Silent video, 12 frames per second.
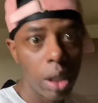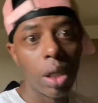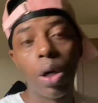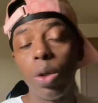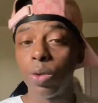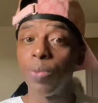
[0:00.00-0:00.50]

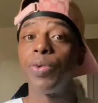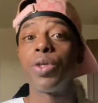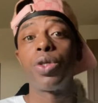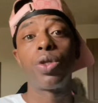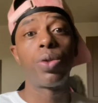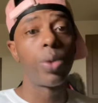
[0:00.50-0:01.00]
Culture for the
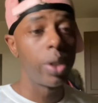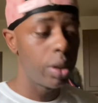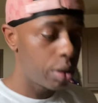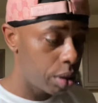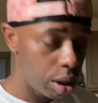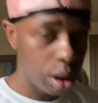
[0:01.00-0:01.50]

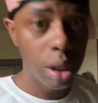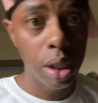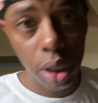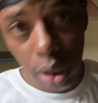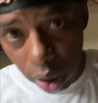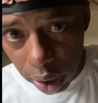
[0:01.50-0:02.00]
streets.
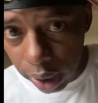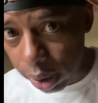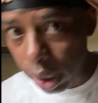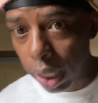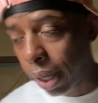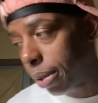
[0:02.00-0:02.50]
Hit
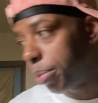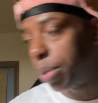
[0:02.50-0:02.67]
the like